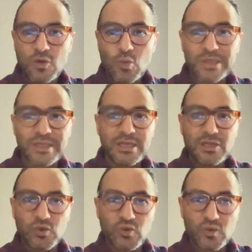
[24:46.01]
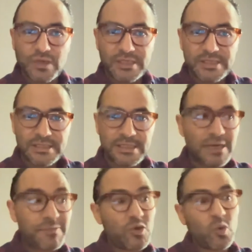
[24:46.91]
what they do is
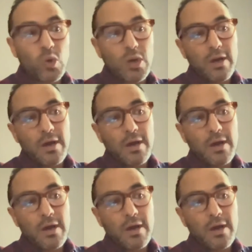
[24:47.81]
give you